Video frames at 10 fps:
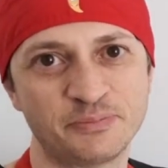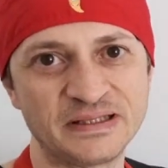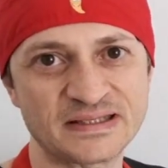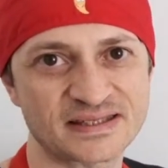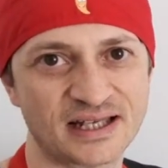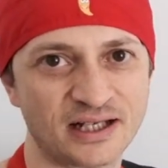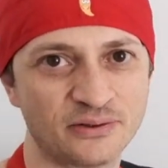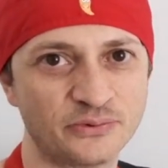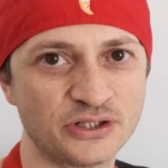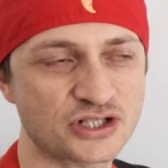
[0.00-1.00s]
pizza,
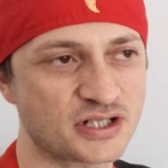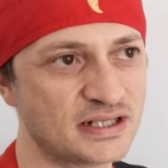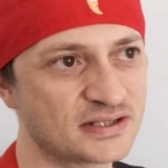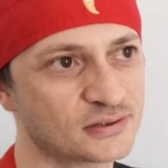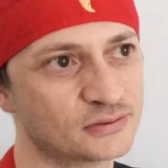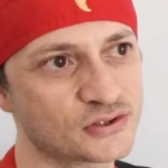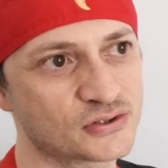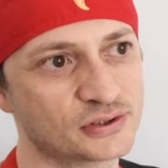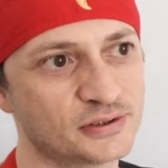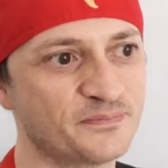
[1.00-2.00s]
which is
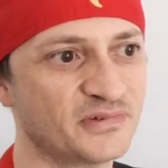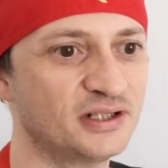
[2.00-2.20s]
also